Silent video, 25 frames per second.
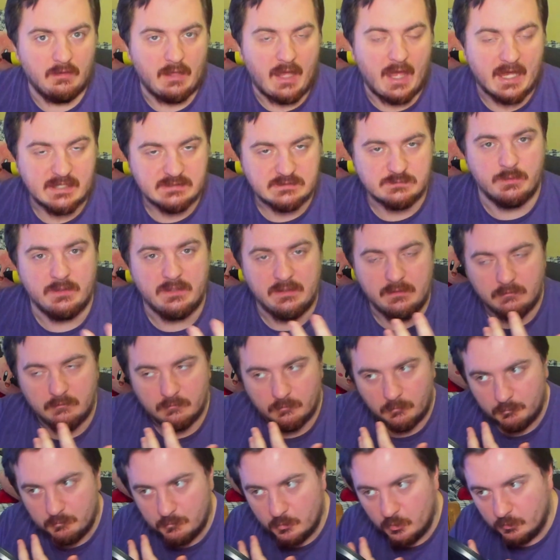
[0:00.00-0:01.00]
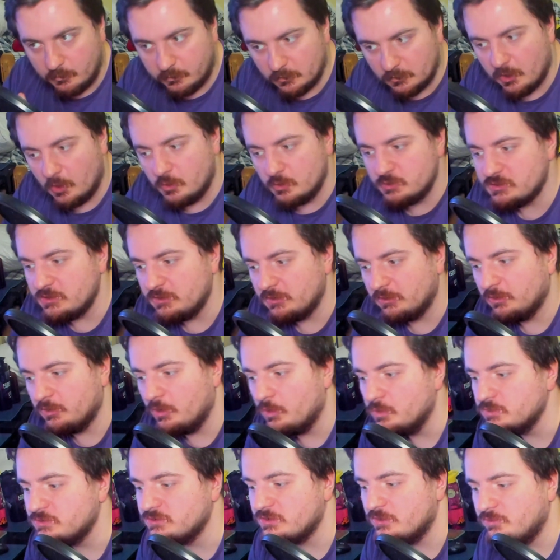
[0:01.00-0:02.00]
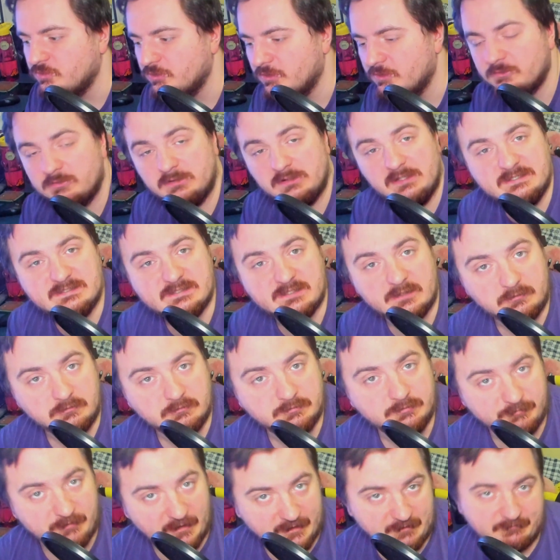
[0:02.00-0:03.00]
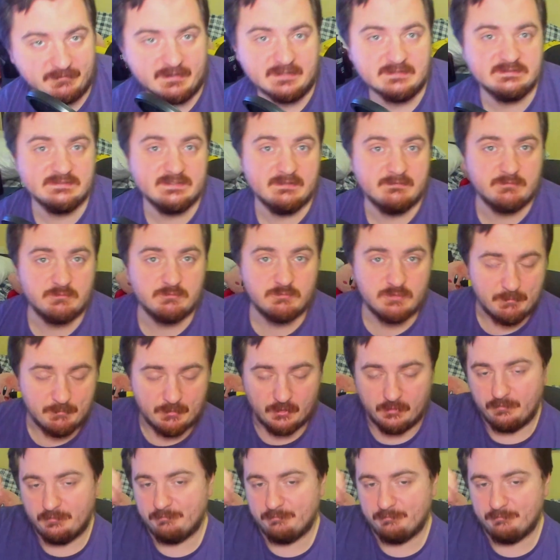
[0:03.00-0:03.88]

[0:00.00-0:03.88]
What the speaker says: as we move closer and closer to the release of Final Fantasy VII Rebirth.